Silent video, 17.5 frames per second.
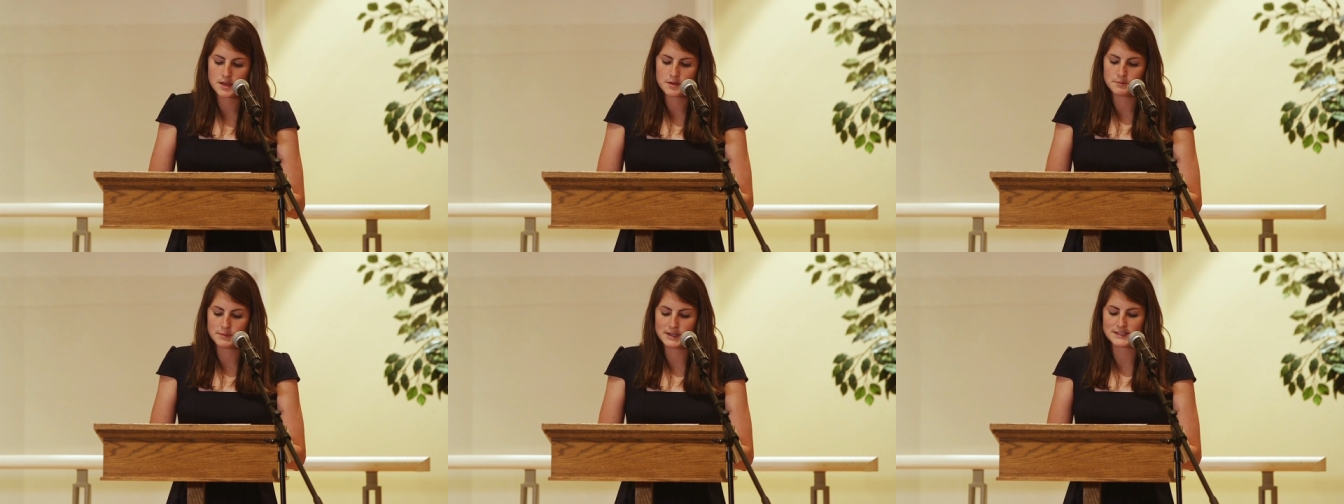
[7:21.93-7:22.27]

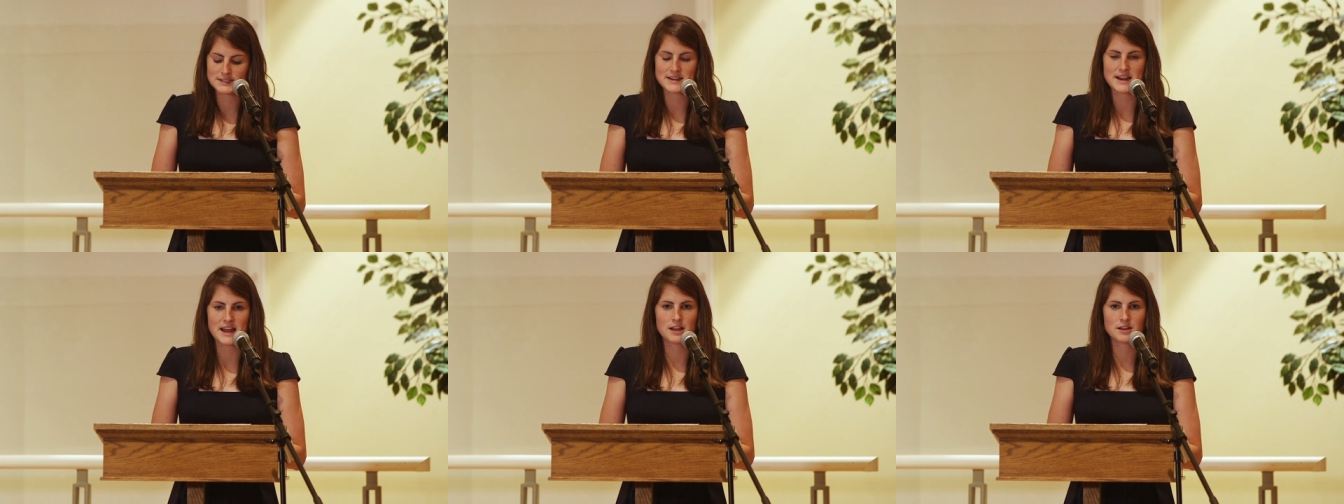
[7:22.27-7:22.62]
means
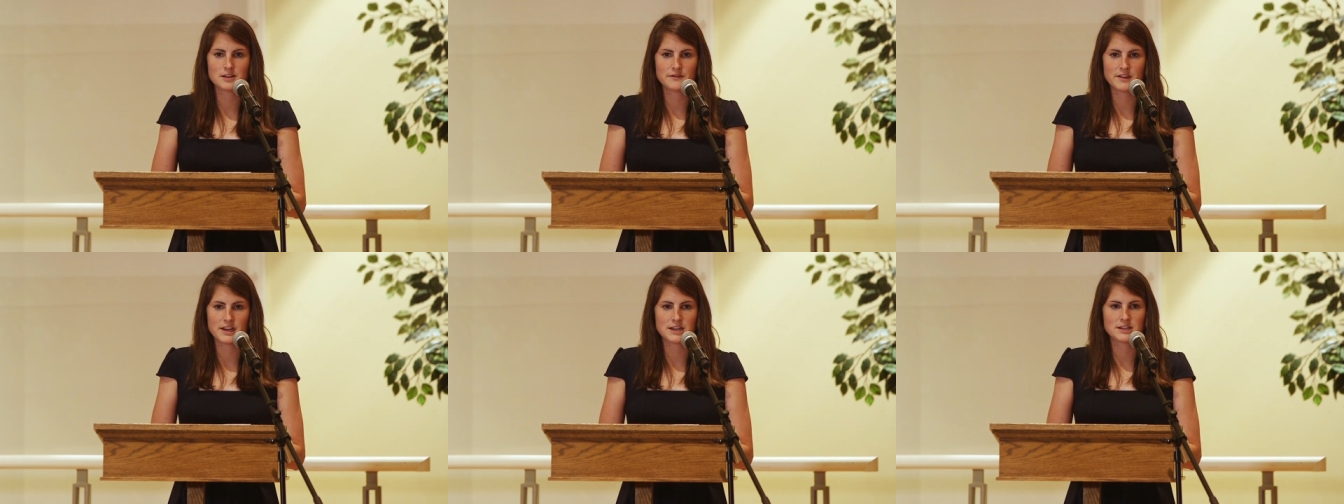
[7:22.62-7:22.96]
an
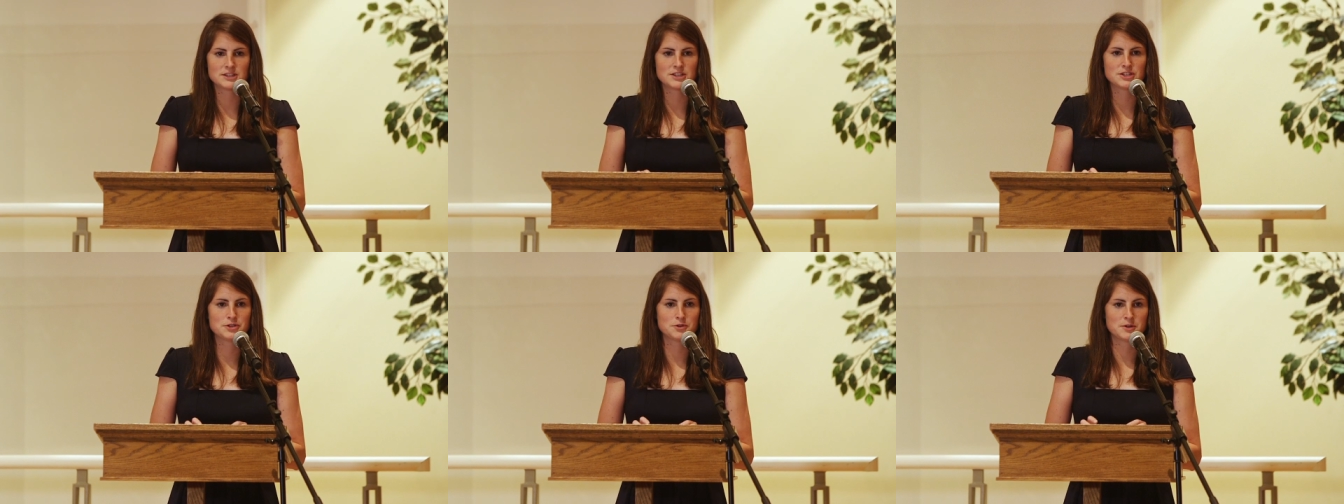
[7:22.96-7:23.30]
elevated
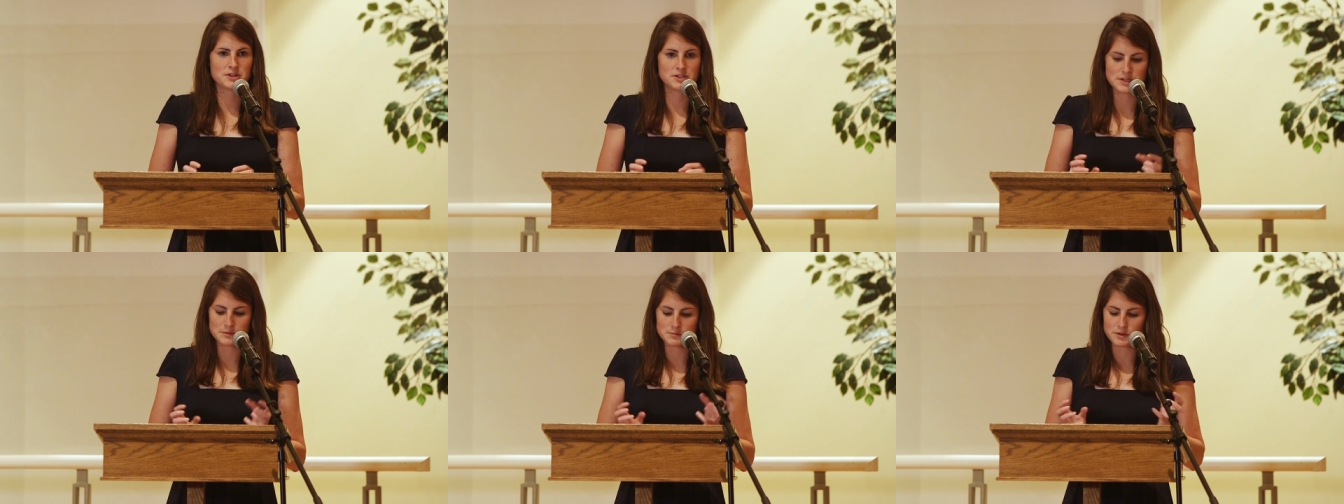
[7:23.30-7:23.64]

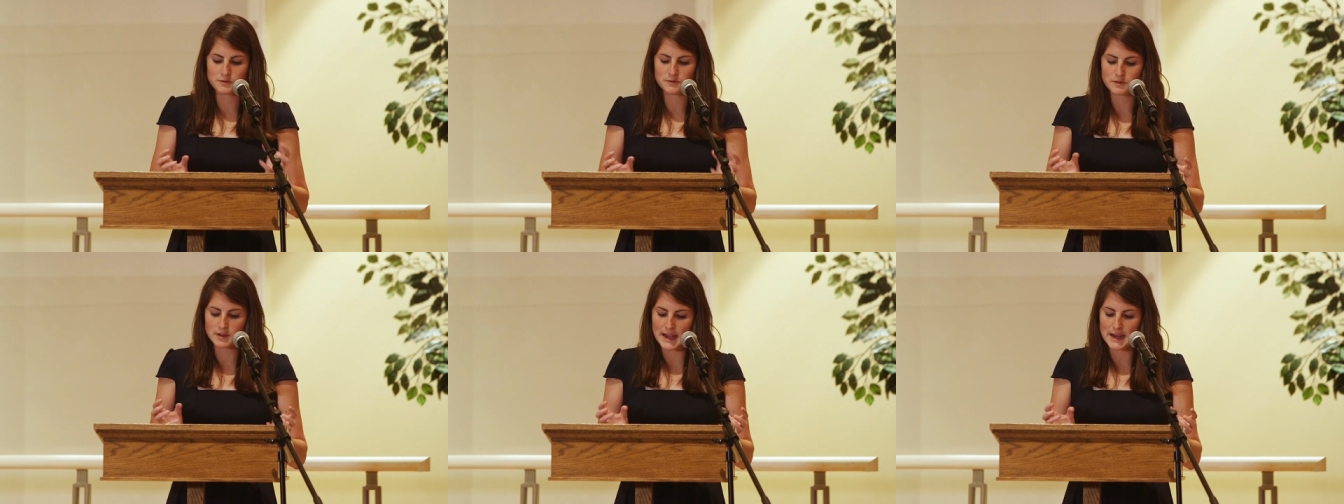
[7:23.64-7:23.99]
stewardship
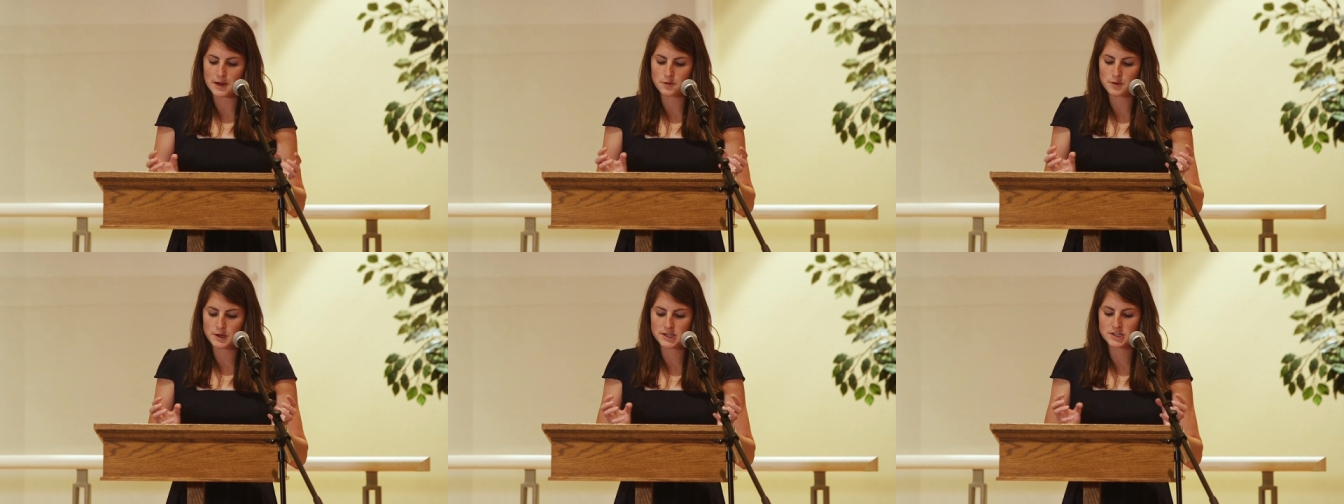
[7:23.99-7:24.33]
of
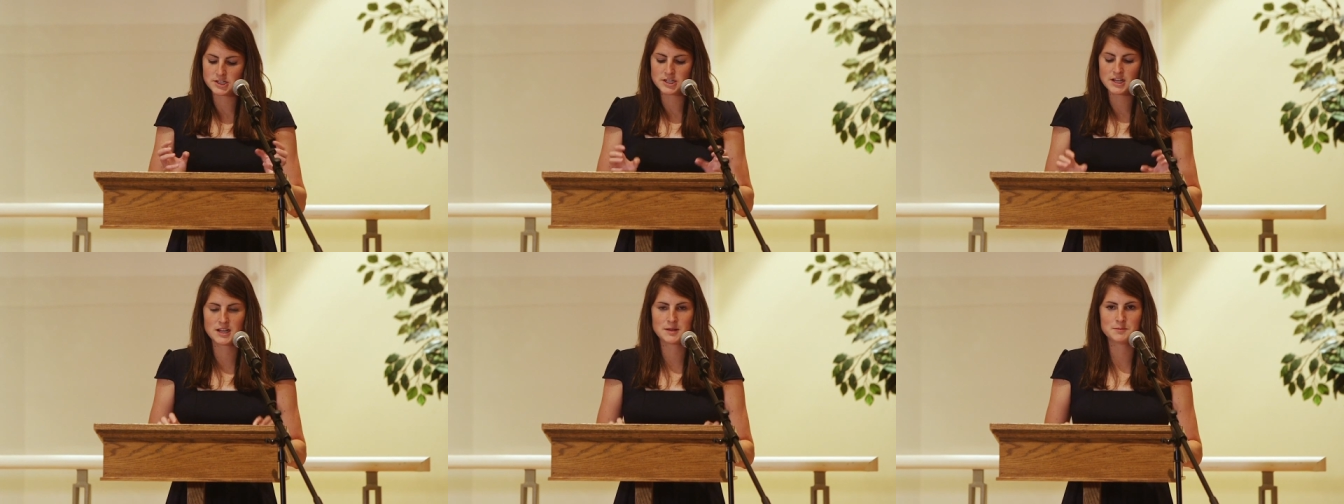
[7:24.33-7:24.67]

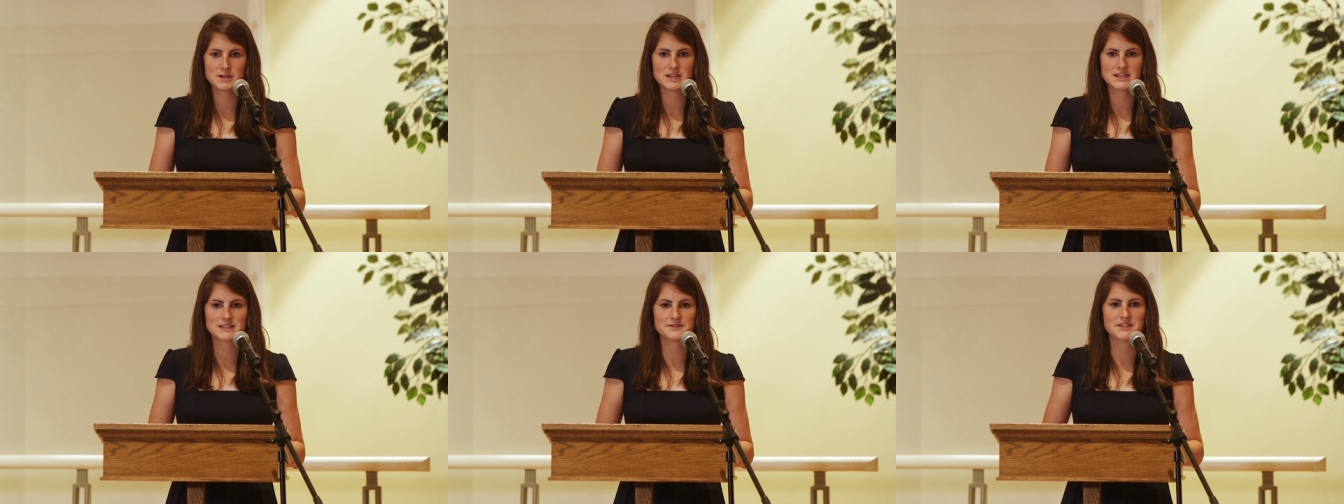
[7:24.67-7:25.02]
language
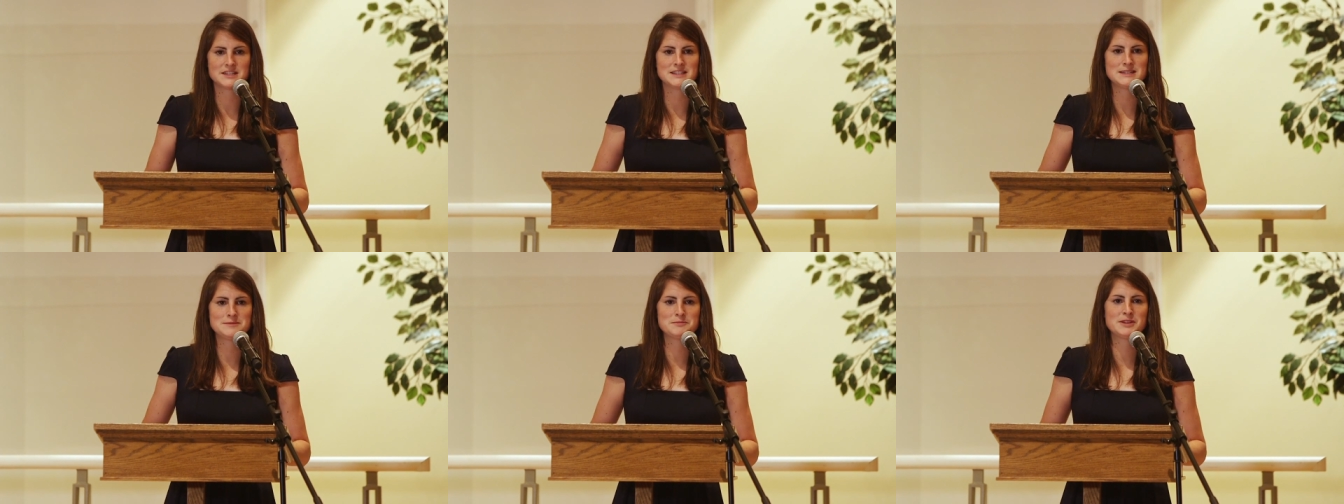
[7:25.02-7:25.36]
because of a
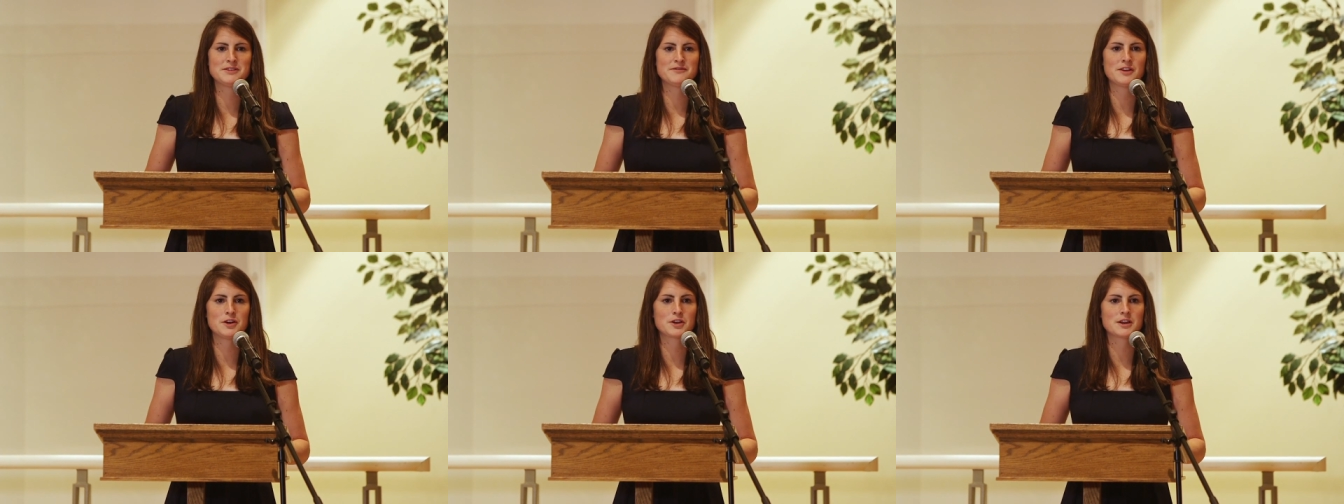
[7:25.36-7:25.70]
deeply
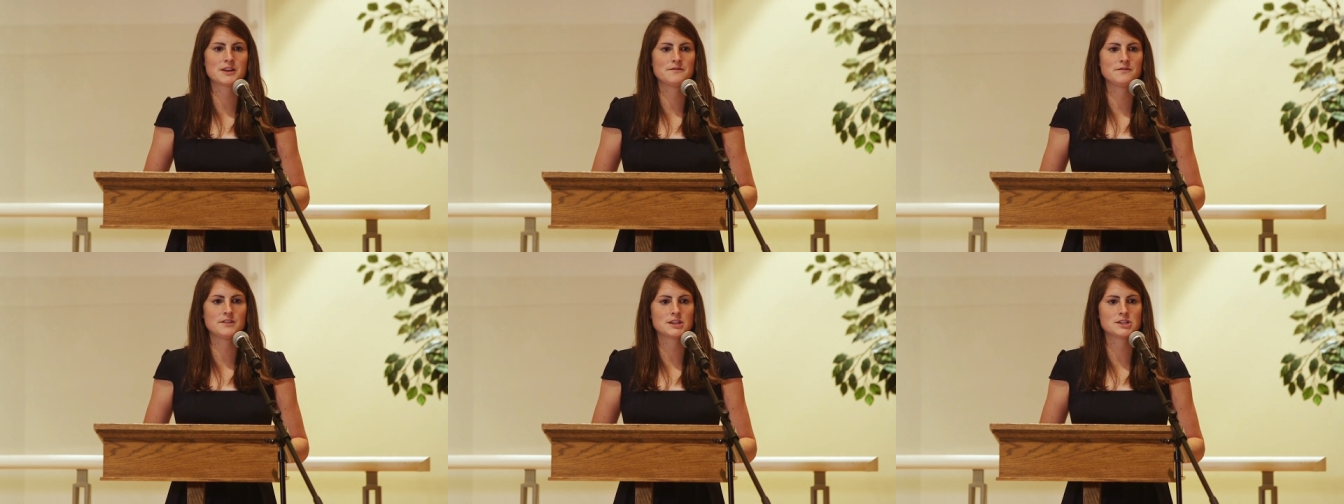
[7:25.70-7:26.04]
felt
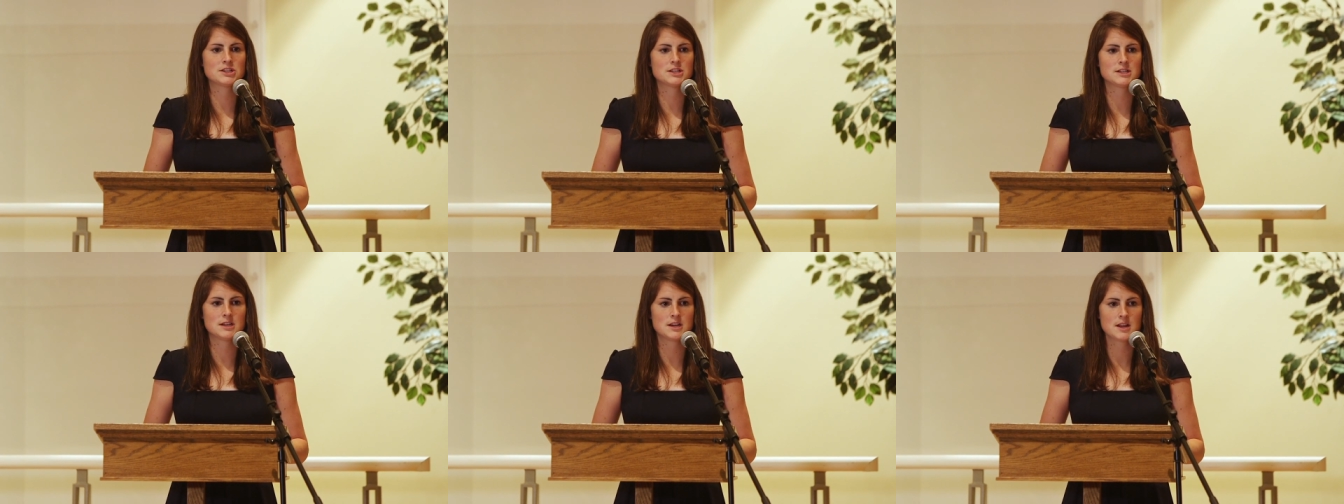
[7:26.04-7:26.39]

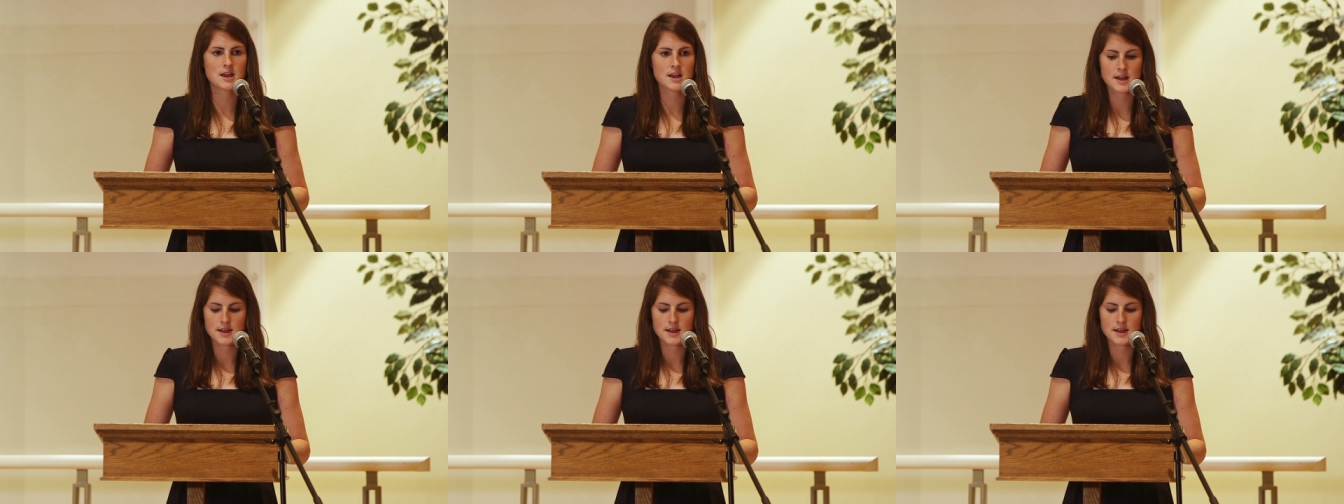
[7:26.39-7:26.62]
conviction